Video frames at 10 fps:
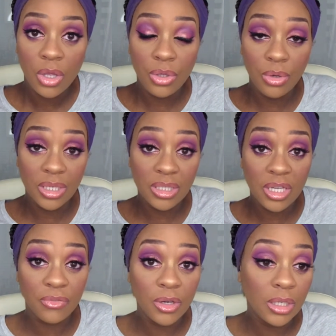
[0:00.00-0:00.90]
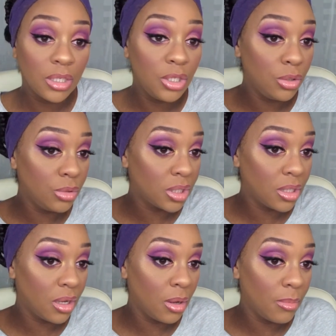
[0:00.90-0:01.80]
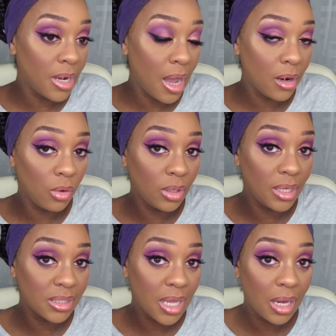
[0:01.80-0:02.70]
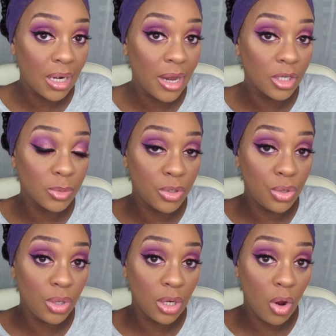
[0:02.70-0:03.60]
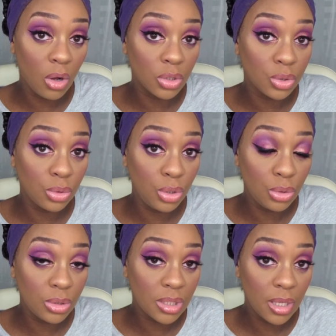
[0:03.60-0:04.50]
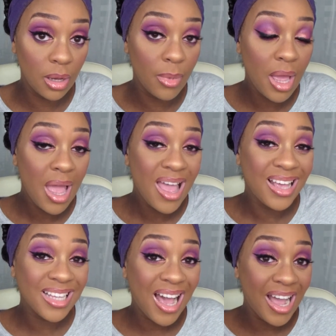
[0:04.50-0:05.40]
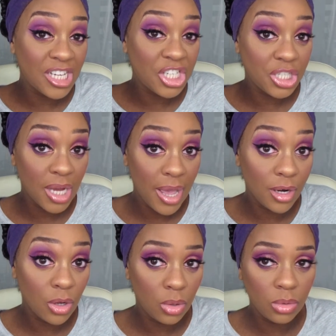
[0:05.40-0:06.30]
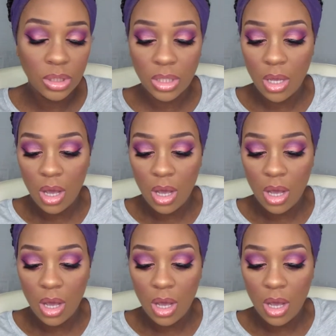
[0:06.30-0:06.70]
You can definitely use them not only as highlighters, but you can also use them as eyeshadows.